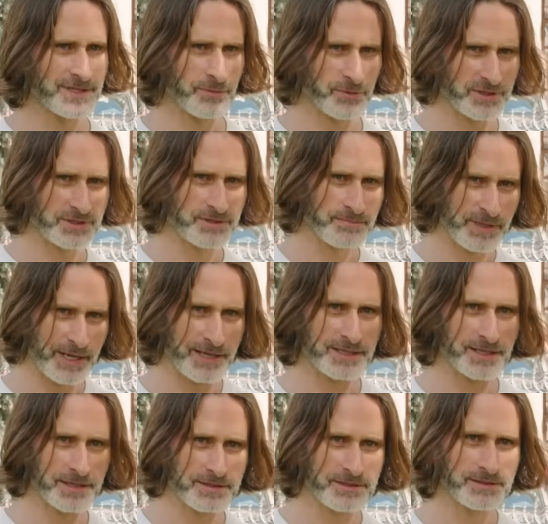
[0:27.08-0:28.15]
that what the
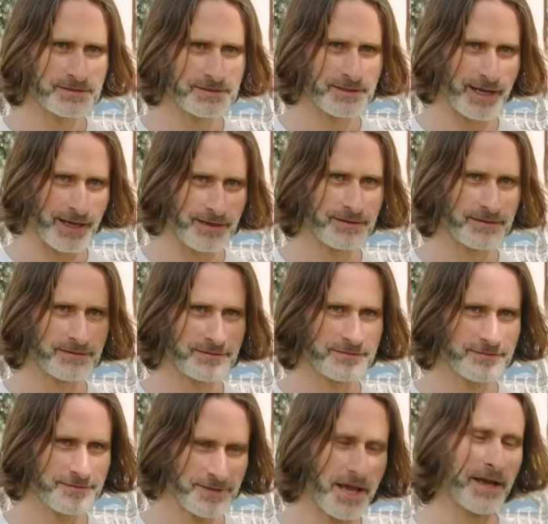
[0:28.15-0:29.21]
planet does? Yeah.
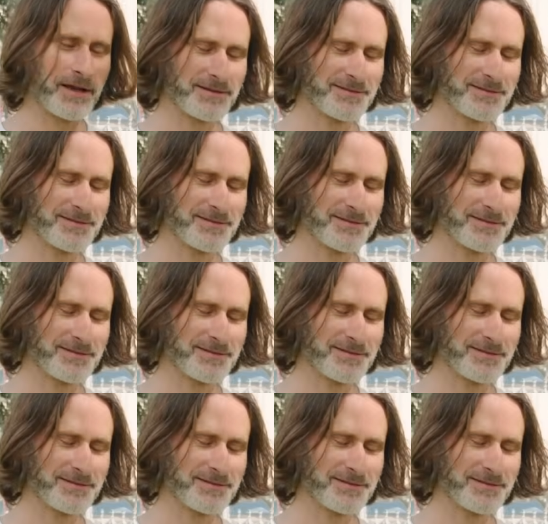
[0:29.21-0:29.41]
Yeah.